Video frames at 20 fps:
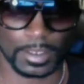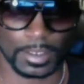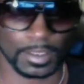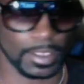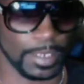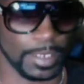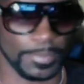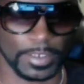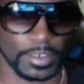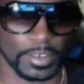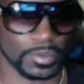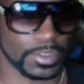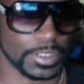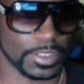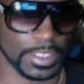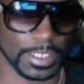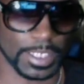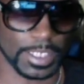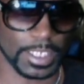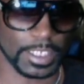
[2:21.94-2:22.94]
I mean, go to
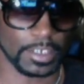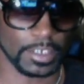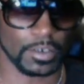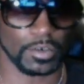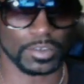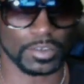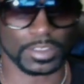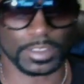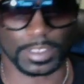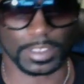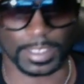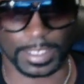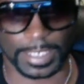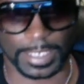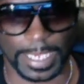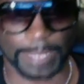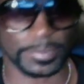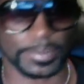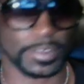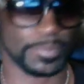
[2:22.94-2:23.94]
your link or go to your capture